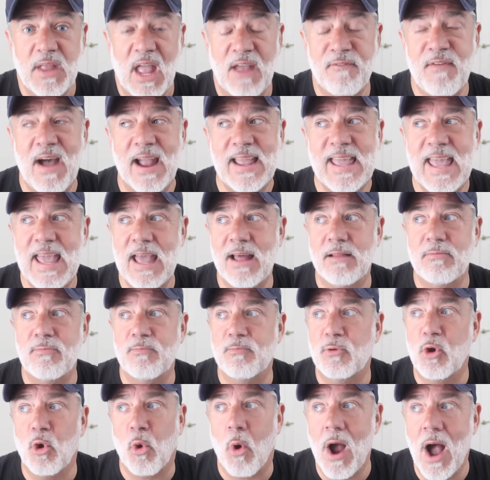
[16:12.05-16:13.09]
If I
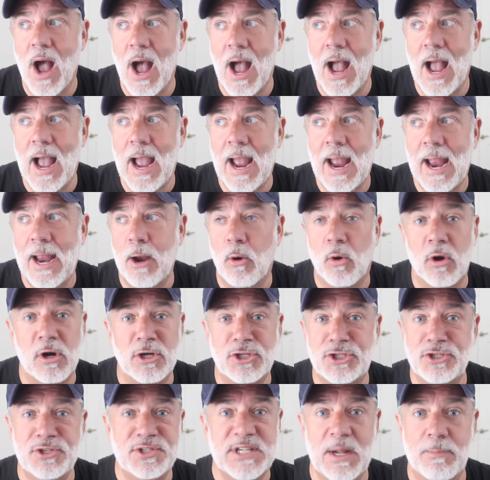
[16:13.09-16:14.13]
can't cry or
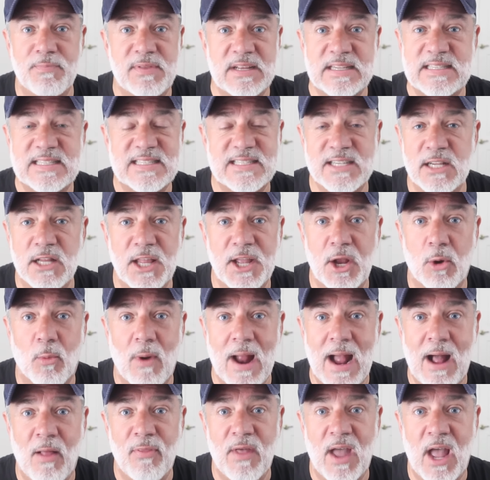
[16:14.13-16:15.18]
do something silly
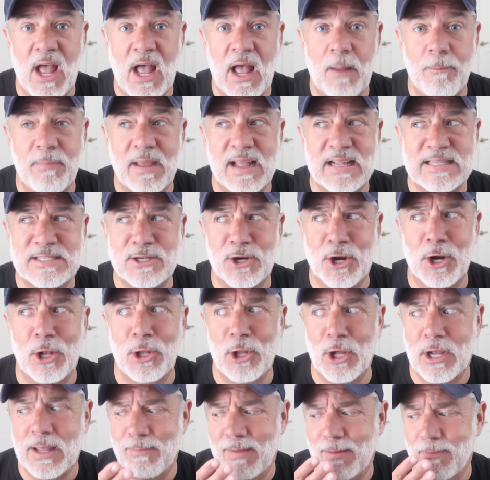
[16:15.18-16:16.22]
around them because they're going to
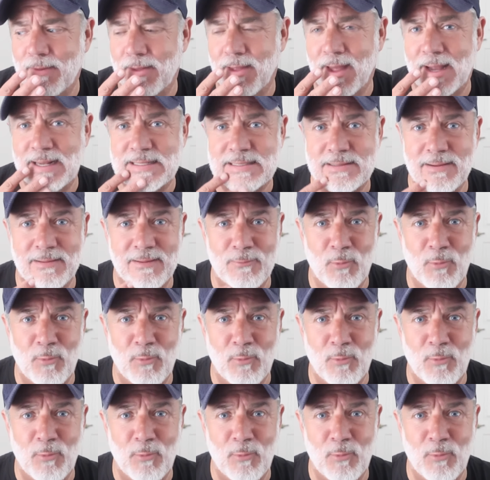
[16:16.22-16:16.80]
look at me and be like,